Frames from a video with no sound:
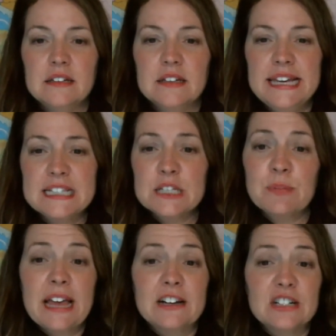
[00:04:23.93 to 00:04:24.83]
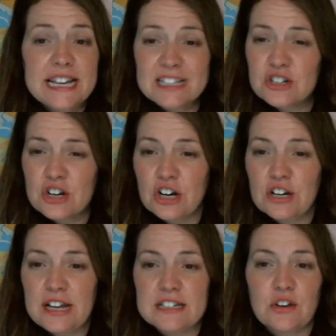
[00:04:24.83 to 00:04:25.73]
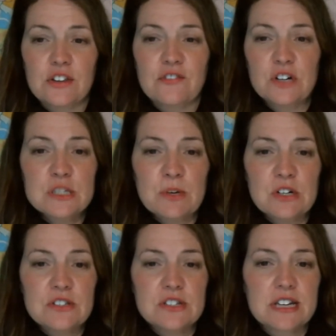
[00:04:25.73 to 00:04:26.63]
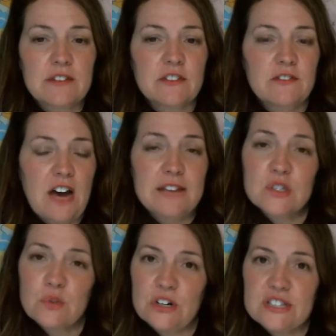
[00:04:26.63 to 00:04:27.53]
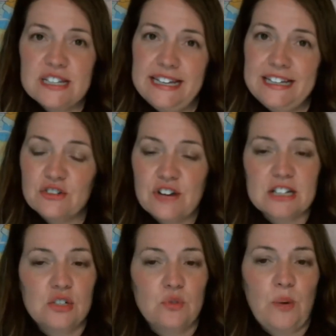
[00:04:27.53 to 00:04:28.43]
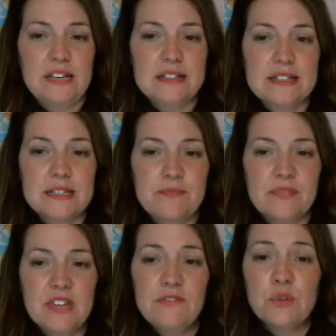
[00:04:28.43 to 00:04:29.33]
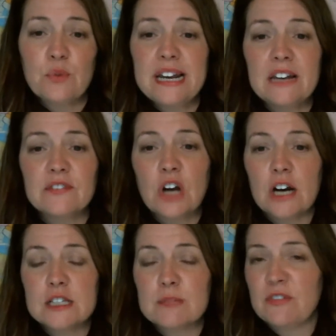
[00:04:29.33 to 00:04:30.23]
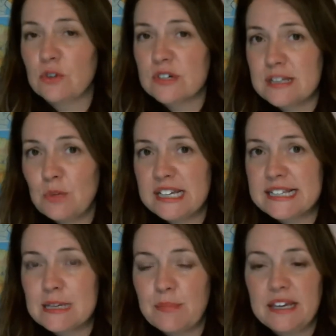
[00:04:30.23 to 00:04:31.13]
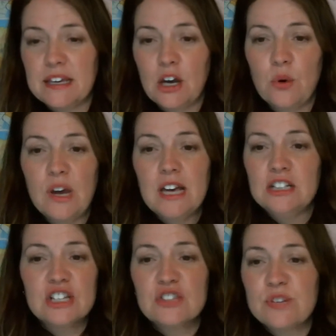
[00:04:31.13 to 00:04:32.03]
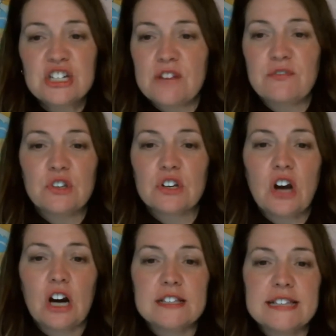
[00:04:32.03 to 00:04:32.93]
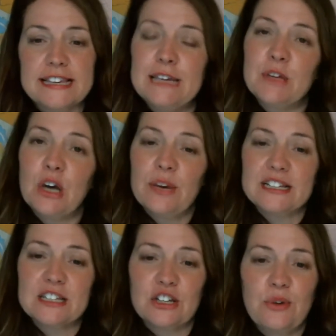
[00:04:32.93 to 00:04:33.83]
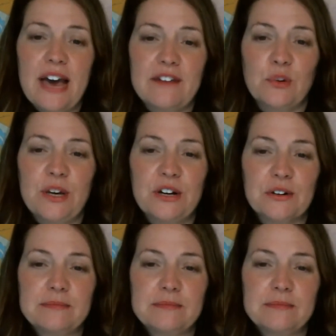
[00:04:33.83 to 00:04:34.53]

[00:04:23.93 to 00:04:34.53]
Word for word: Each player takes a turn until the first person to cover five squares in any direction wins. If you run out of cards before someone gets a bingo, just reshuffle the cards and keep going until you have a winner.